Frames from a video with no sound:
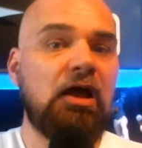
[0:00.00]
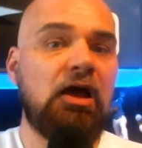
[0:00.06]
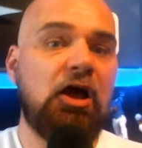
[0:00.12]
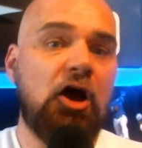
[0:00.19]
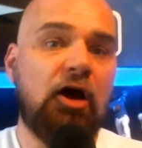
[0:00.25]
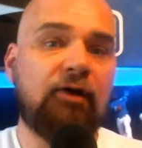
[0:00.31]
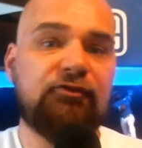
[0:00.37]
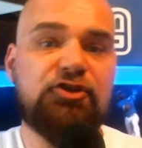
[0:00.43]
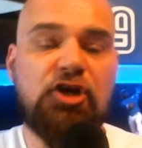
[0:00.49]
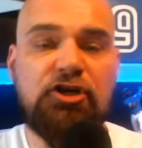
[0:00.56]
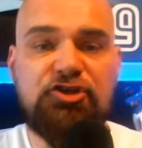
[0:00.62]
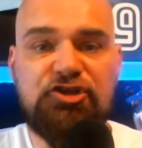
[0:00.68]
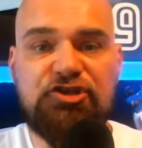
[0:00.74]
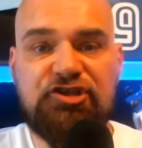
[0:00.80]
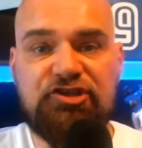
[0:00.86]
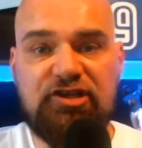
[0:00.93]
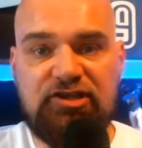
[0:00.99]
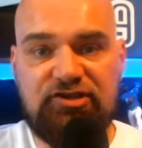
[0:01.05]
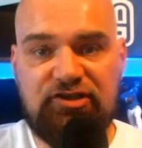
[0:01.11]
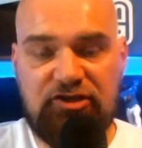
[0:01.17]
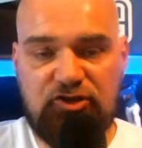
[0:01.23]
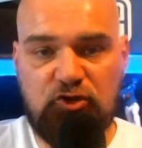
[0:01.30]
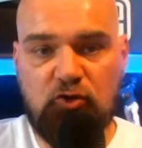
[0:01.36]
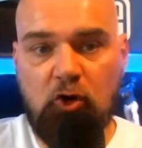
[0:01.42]
Of Judge's
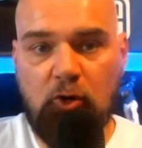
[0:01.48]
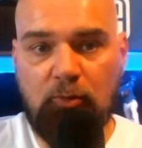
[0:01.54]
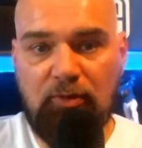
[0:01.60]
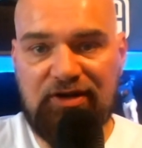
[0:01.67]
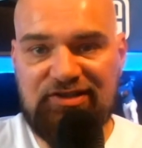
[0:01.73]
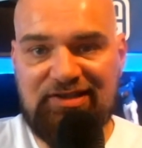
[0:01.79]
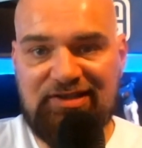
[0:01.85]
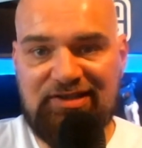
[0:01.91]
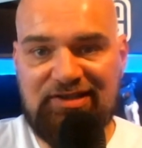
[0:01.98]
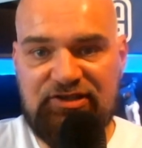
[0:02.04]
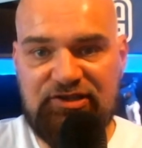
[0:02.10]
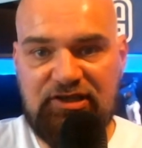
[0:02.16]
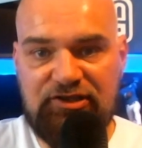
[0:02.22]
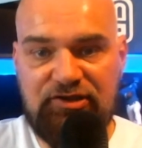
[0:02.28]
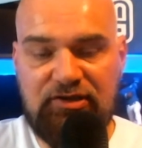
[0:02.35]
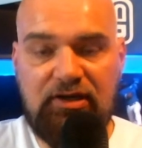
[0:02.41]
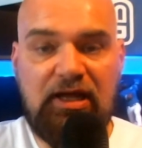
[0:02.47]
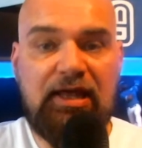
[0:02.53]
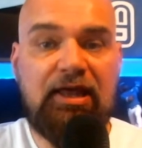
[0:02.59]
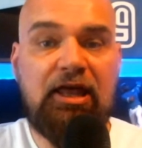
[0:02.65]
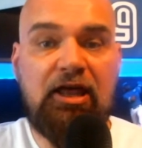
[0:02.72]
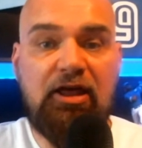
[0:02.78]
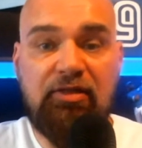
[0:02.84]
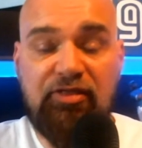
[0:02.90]
62 home runs last season,
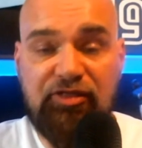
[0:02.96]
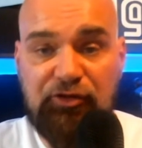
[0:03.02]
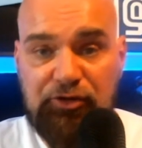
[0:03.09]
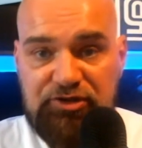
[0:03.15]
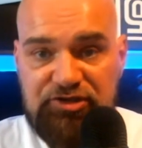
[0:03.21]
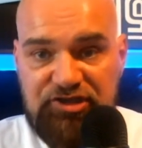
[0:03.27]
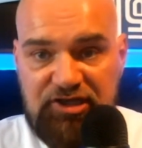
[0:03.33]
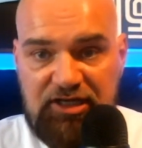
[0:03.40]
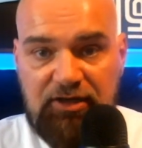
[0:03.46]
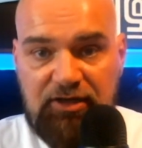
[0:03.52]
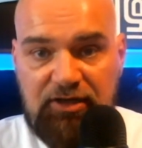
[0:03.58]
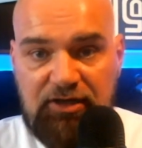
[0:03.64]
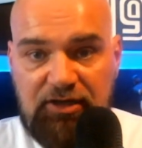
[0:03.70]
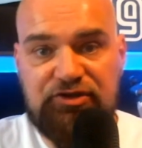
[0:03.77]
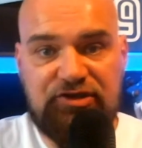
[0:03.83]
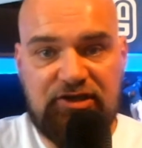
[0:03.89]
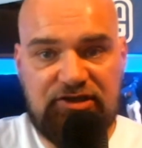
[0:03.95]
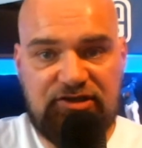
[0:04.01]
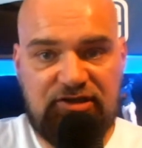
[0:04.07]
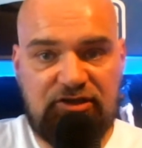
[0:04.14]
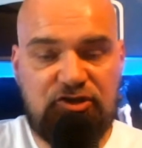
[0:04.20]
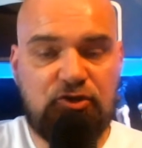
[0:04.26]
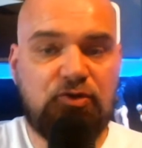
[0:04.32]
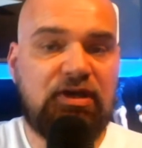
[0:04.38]
13 of those
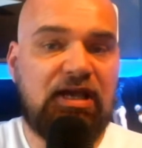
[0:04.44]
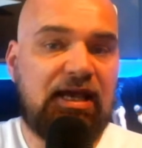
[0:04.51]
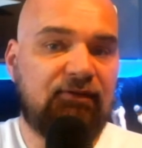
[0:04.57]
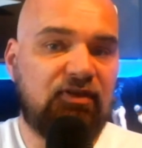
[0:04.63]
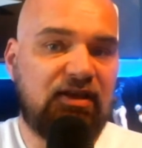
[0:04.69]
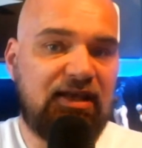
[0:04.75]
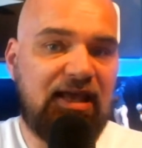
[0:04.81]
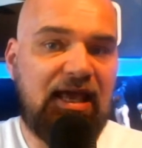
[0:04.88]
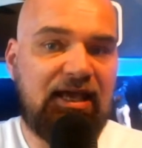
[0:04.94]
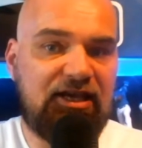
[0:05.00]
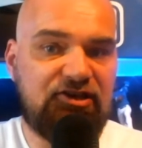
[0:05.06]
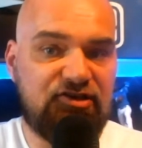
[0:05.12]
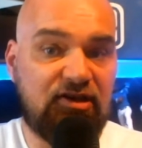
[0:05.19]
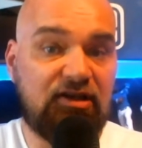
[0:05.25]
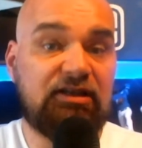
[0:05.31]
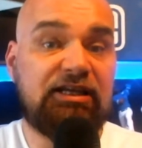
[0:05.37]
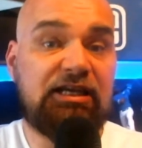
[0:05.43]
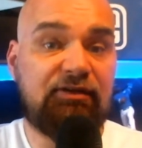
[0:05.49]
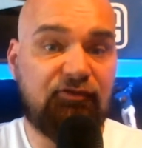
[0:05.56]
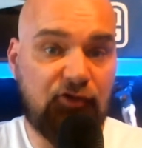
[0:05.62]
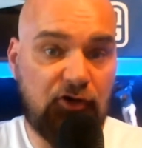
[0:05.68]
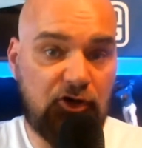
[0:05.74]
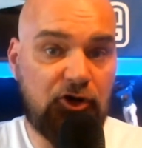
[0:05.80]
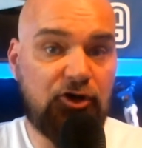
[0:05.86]
62 gave the Yankees the lead
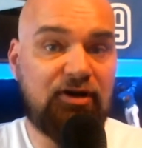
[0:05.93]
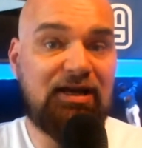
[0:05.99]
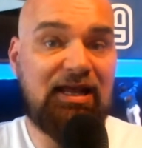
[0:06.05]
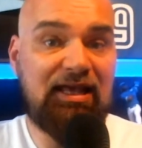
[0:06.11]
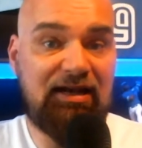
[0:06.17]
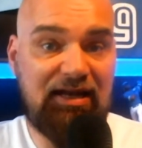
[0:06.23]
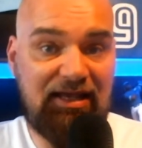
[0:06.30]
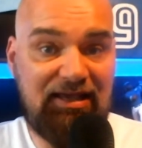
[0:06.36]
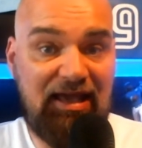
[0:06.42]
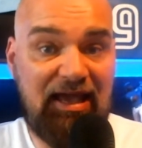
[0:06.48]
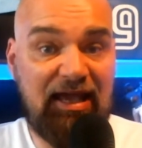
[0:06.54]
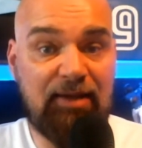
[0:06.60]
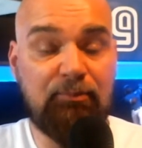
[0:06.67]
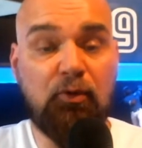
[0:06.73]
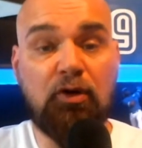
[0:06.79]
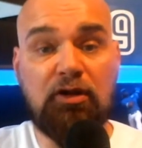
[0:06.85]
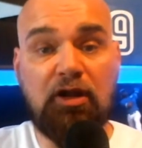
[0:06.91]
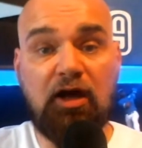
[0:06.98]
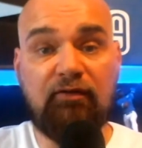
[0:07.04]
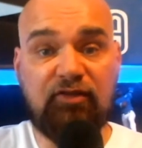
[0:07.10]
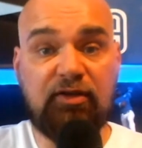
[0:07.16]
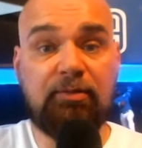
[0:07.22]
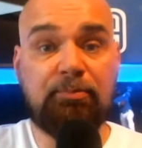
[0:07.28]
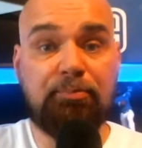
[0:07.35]
for good in a game. Well, of
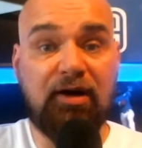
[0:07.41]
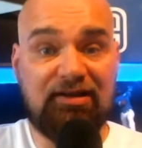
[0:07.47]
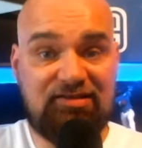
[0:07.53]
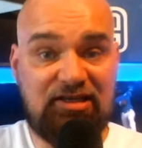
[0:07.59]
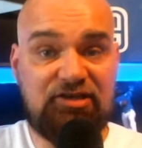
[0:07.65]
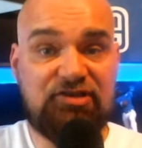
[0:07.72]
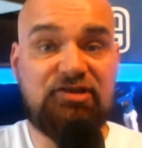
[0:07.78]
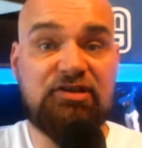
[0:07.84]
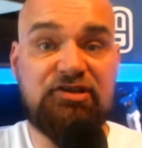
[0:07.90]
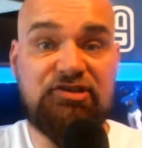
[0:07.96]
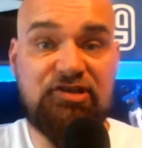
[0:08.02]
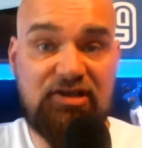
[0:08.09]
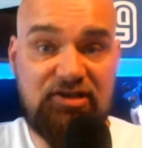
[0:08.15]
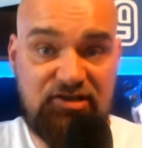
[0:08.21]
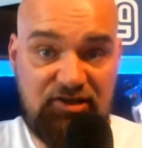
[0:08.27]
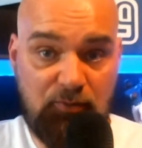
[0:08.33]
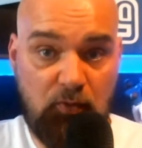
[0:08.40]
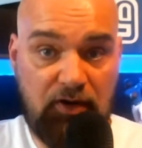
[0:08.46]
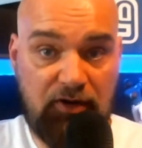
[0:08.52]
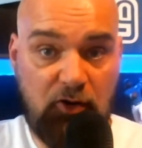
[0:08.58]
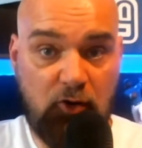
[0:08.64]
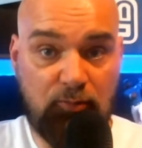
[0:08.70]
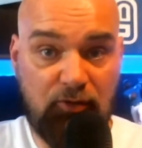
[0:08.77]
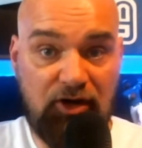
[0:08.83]
the Bautista 61
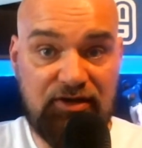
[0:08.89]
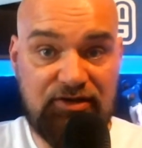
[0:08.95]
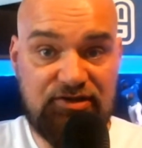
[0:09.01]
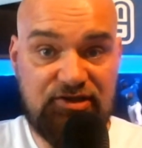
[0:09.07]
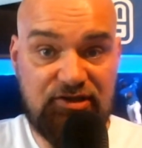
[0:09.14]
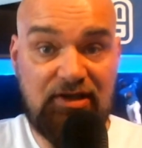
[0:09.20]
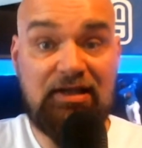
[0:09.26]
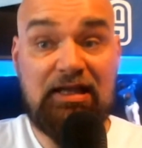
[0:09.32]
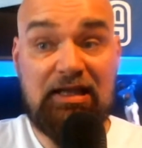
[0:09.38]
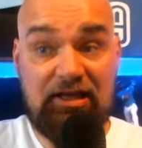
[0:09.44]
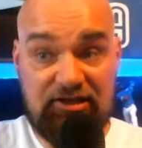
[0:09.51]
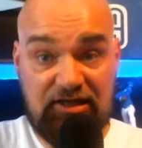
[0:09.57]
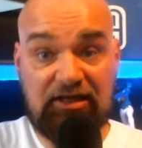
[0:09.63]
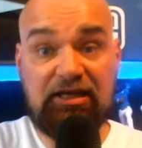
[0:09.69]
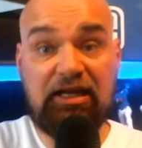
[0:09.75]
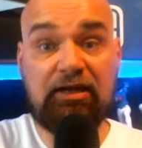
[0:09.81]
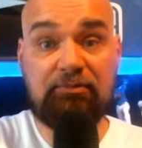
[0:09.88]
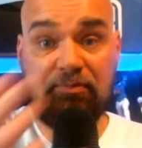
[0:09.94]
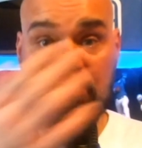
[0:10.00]
home runs, again, you had